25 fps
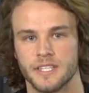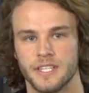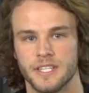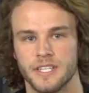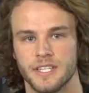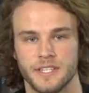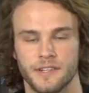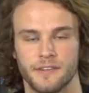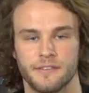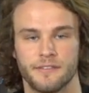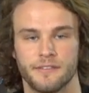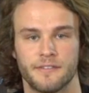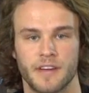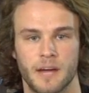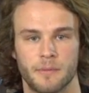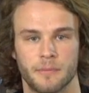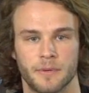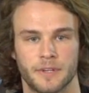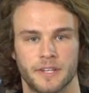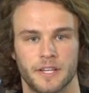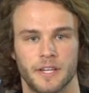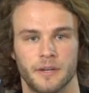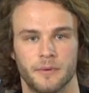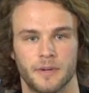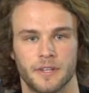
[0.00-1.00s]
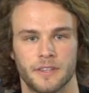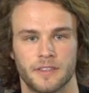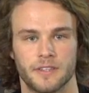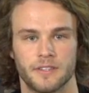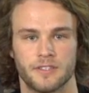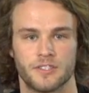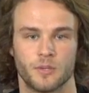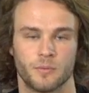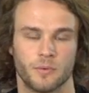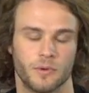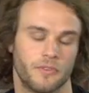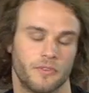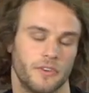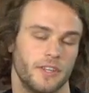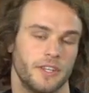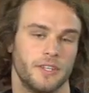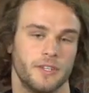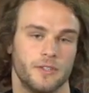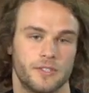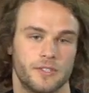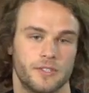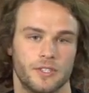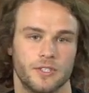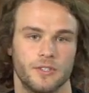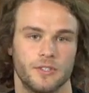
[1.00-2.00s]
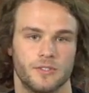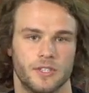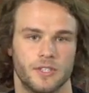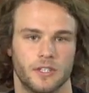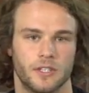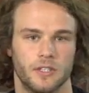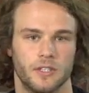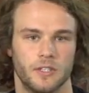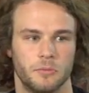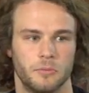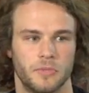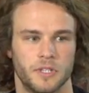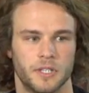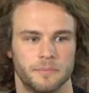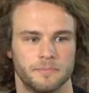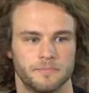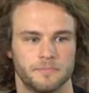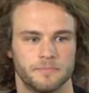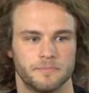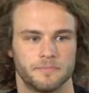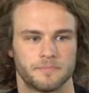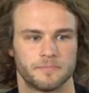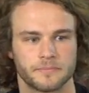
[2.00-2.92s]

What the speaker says: easy to fabricate with. And so we're really used to using aluminum.